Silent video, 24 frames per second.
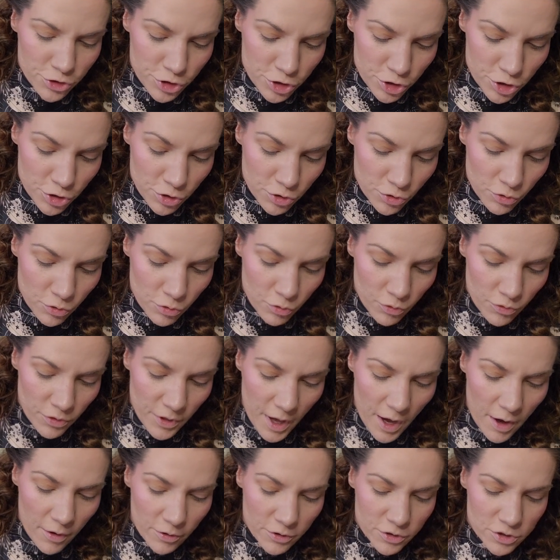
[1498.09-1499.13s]
to
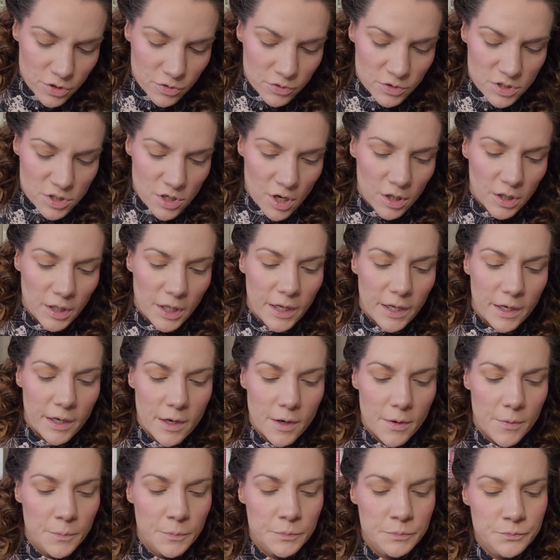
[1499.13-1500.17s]
the outer. So it's not
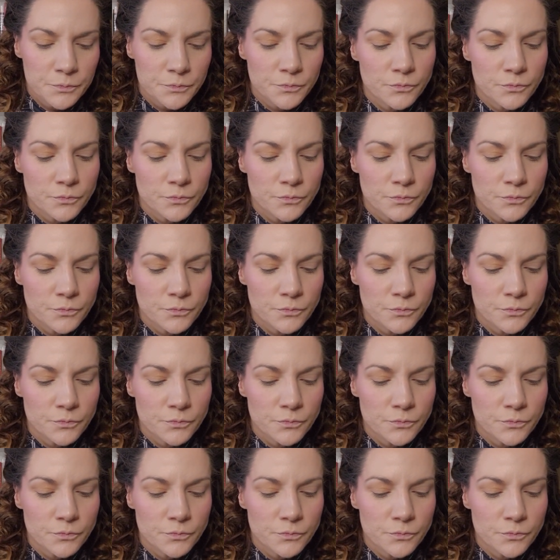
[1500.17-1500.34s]
like